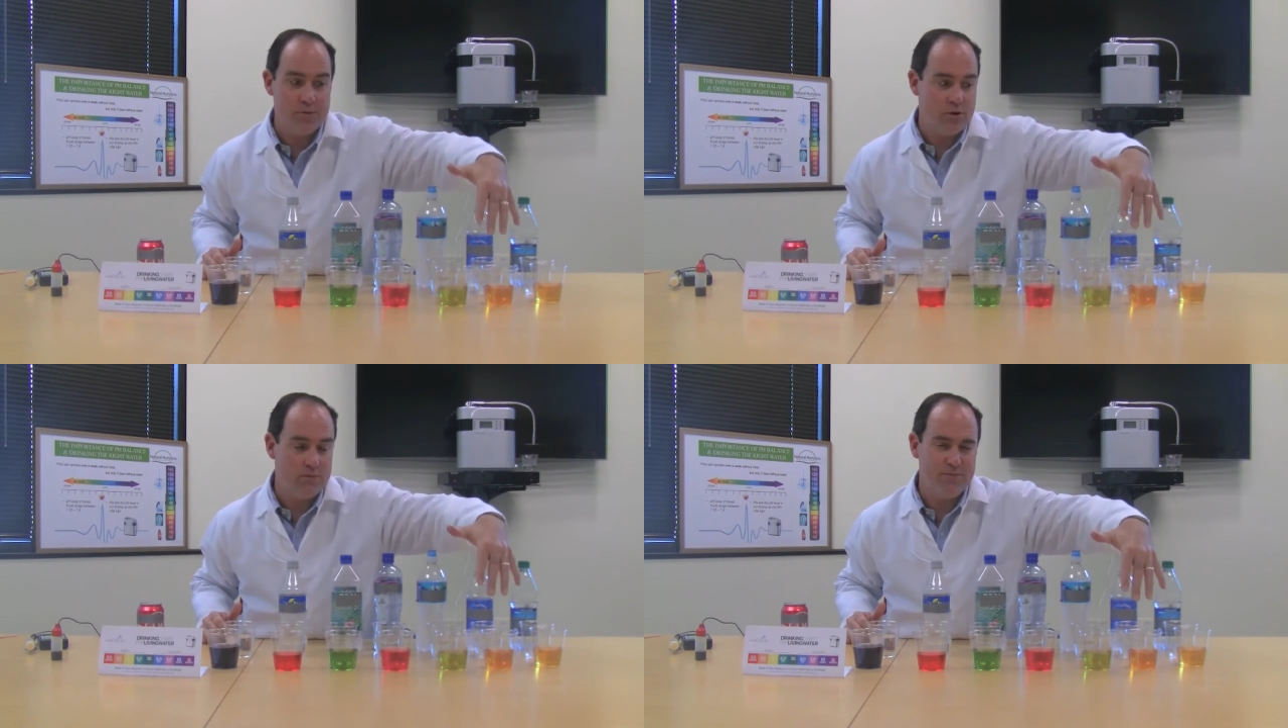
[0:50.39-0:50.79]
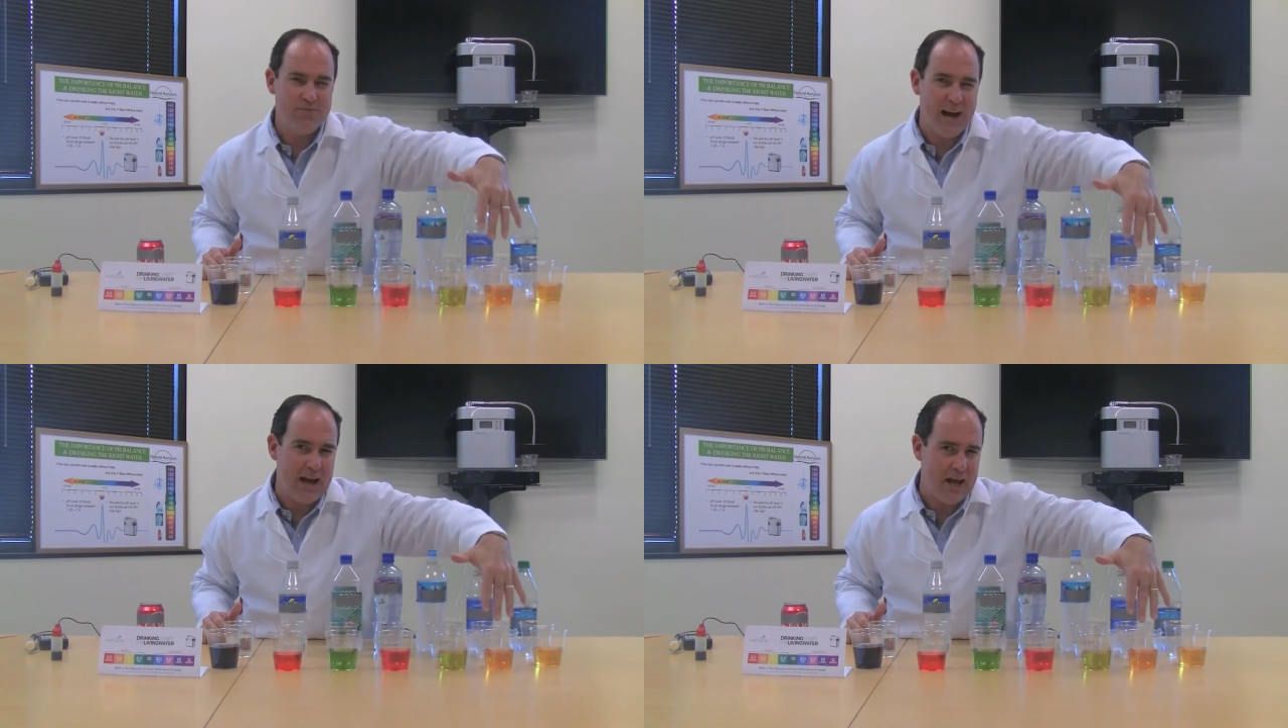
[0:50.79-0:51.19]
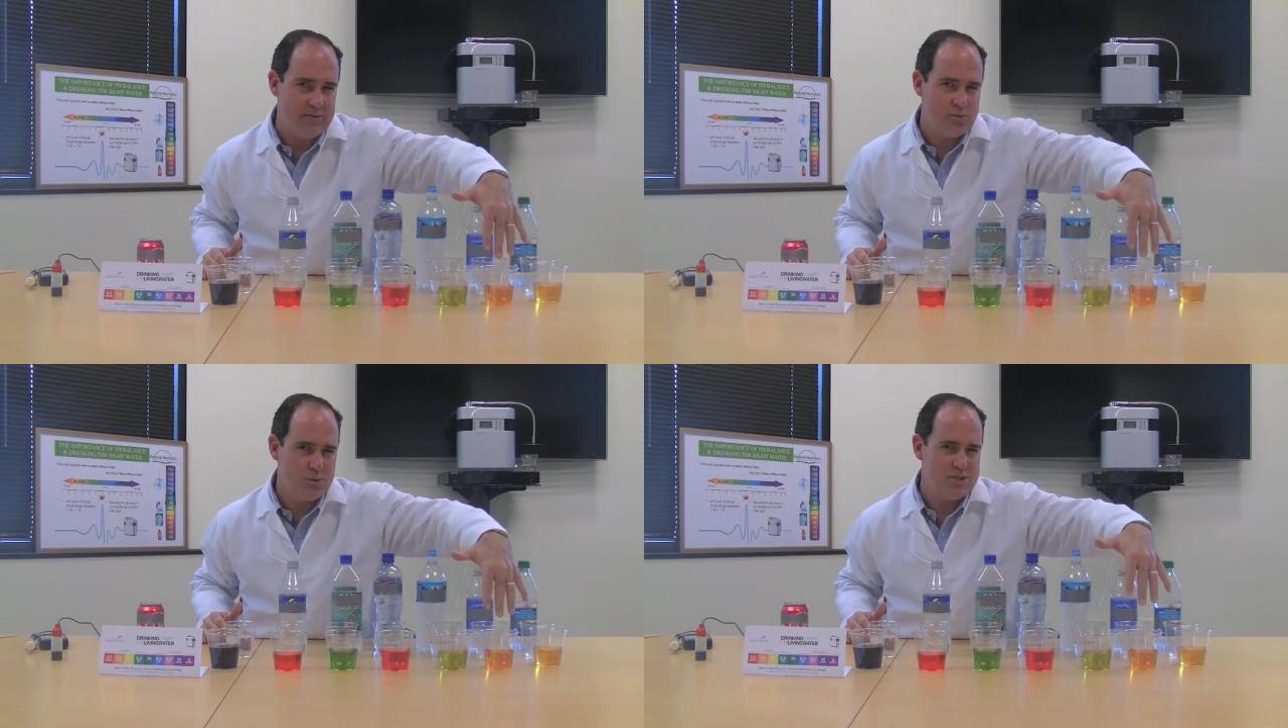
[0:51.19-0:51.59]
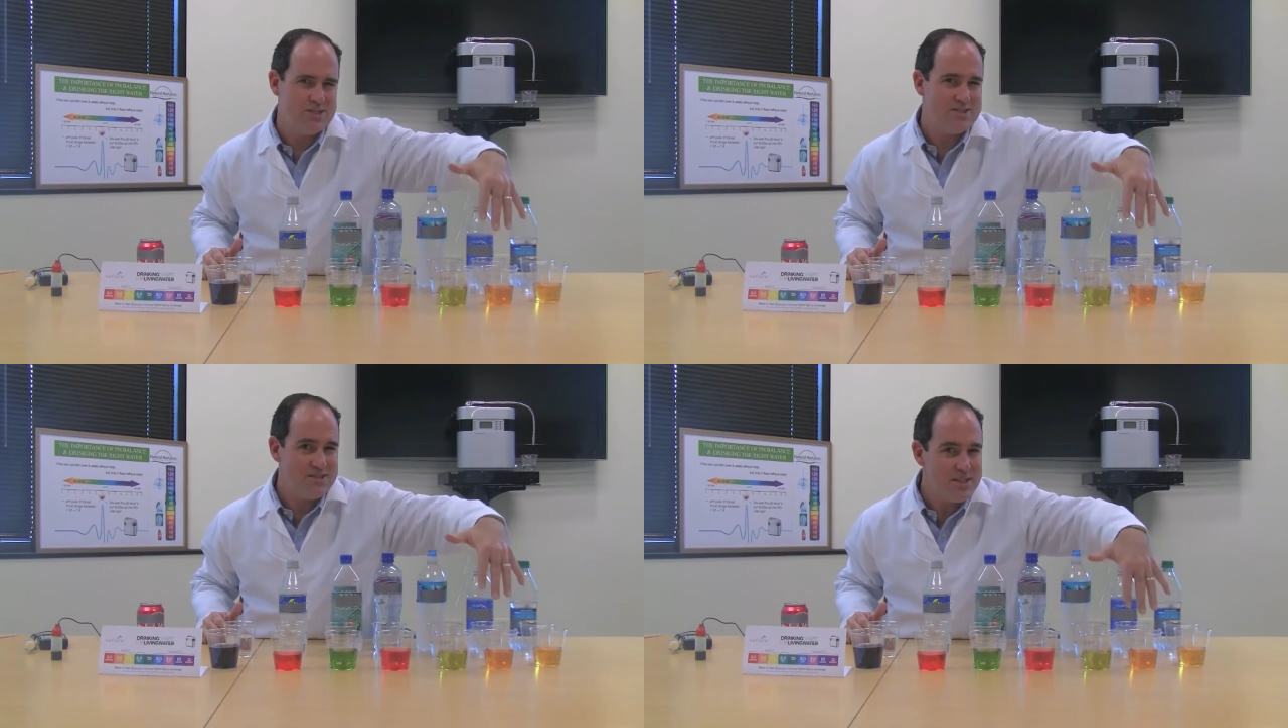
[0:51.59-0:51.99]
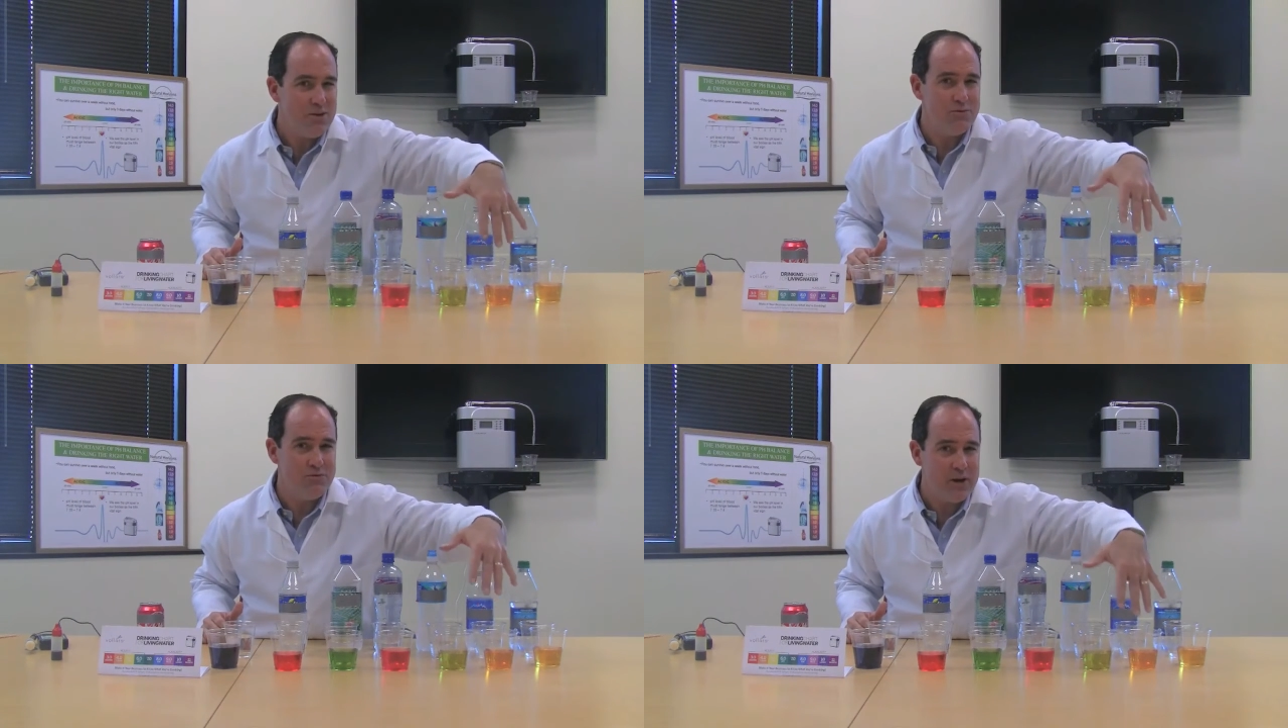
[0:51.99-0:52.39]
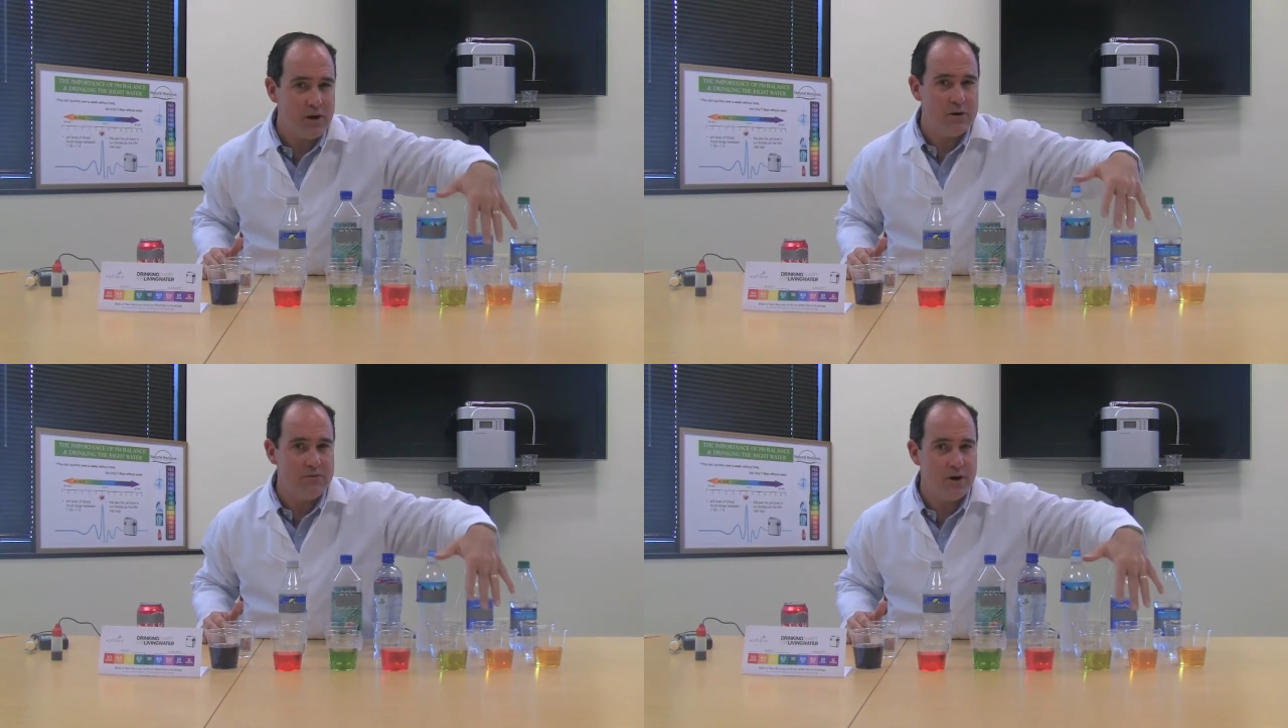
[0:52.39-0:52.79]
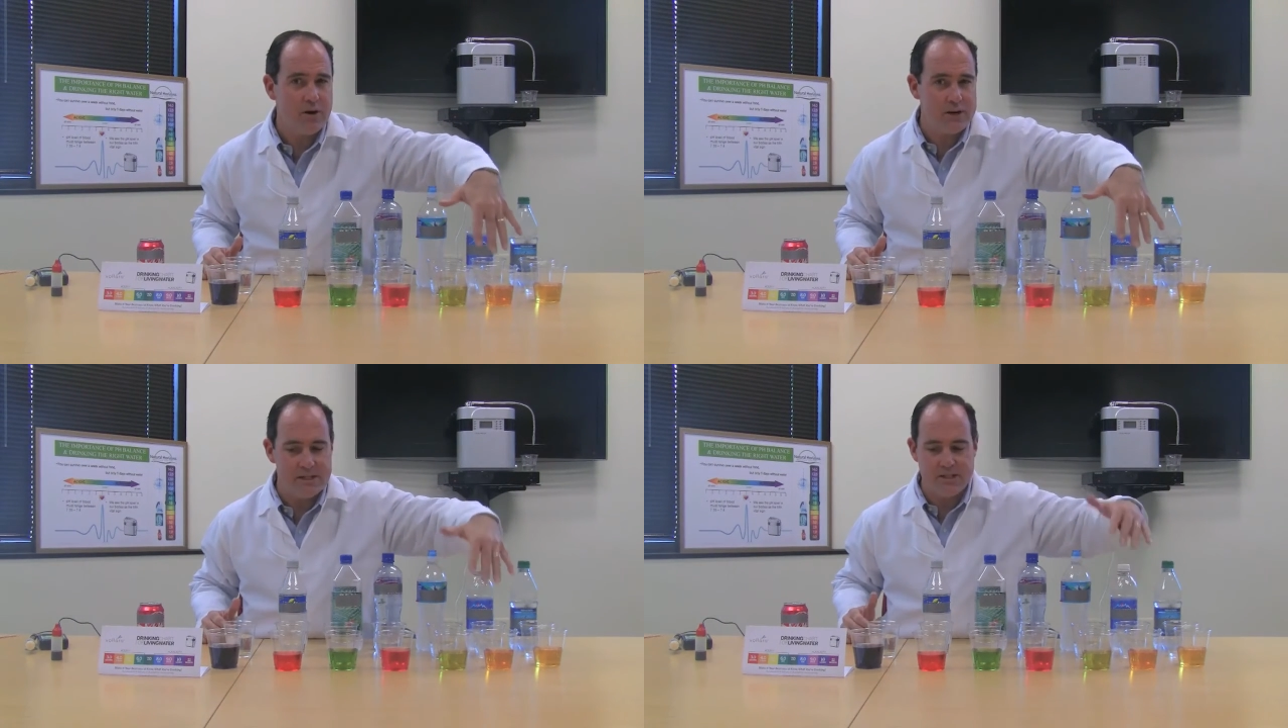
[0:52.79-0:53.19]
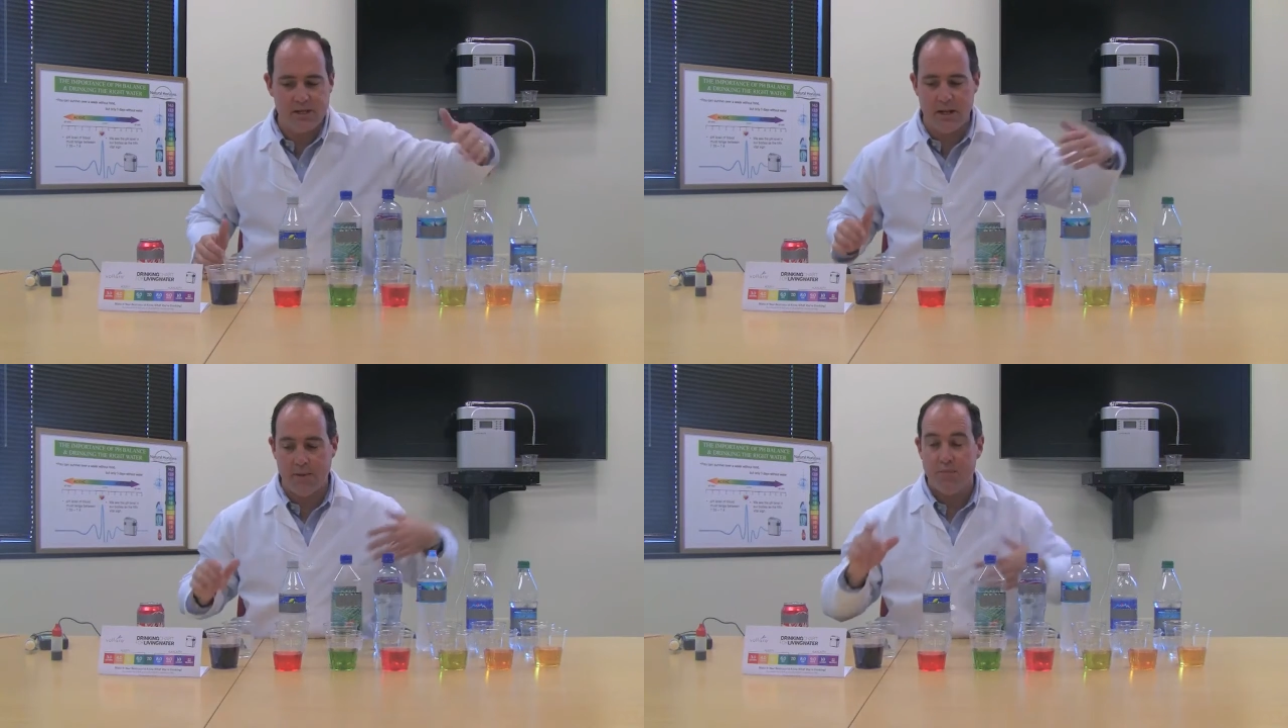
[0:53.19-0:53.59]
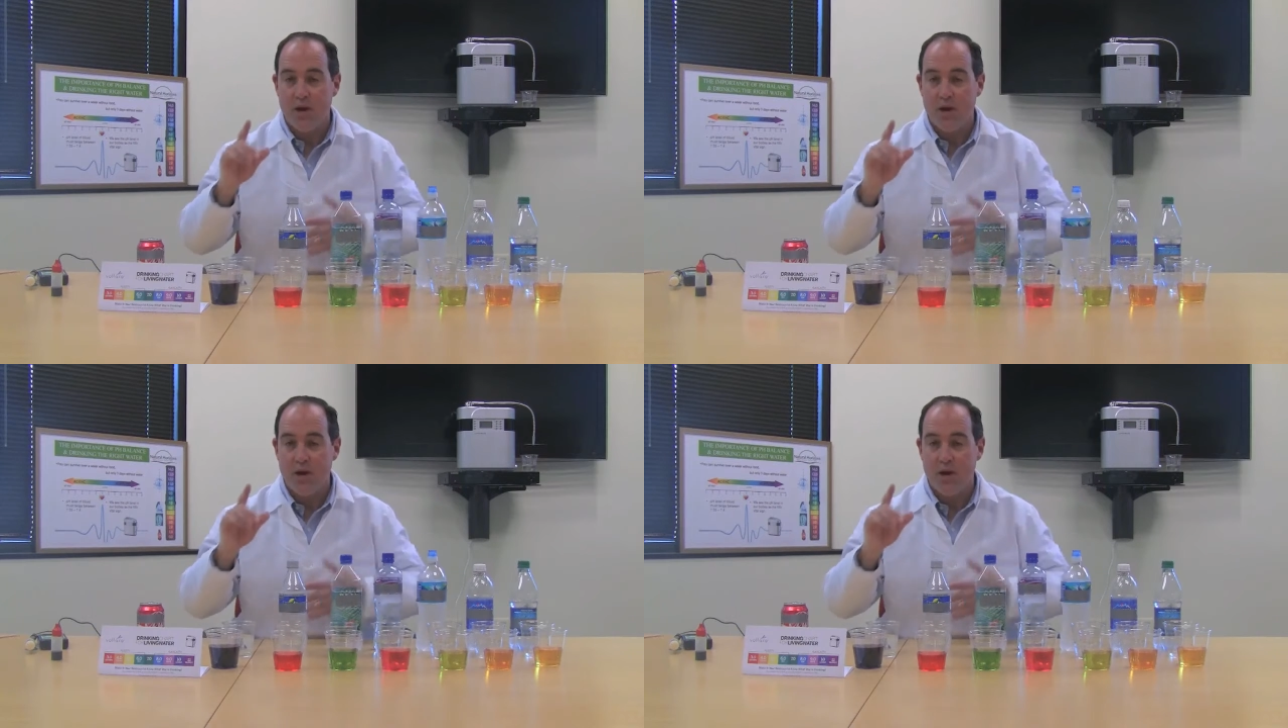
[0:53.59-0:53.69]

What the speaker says: They're 5s, which is still very, very acidic.